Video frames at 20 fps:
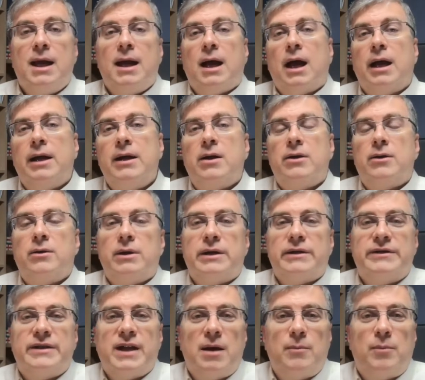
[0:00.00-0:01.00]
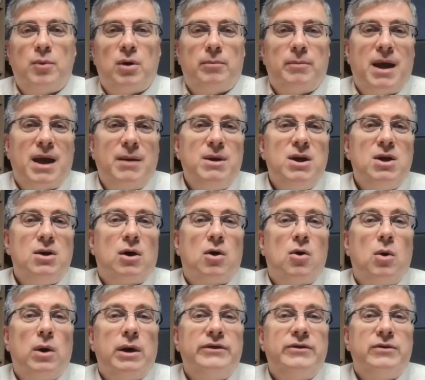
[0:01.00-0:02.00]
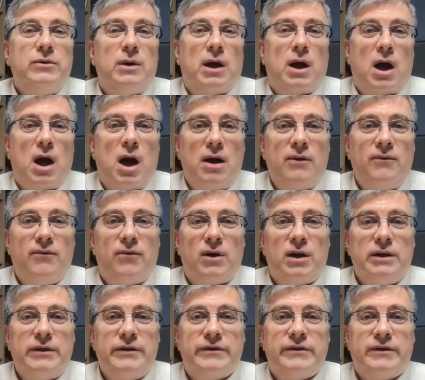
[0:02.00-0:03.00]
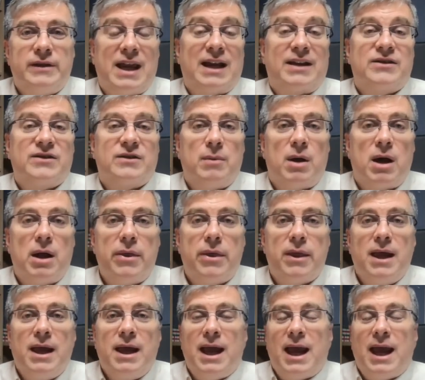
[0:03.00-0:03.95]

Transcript: Another example, maybe you're going to a conference next month